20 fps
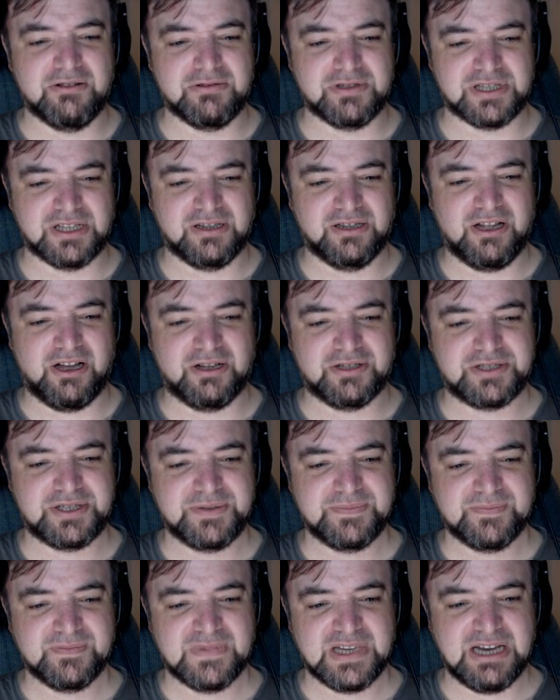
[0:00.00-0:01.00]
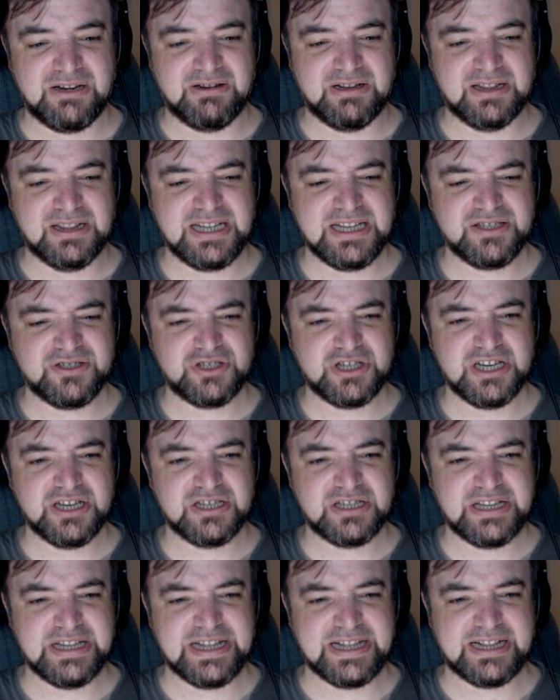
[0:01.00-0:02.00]
a lot. Anyway, let's change
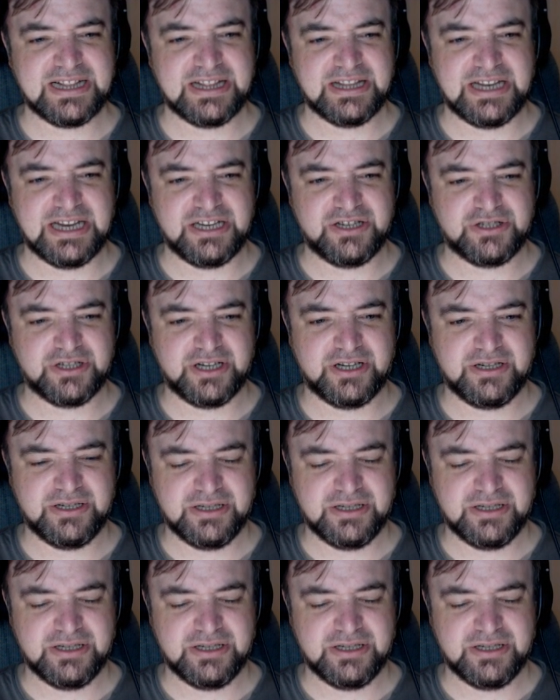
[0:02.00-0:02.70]
the inclination,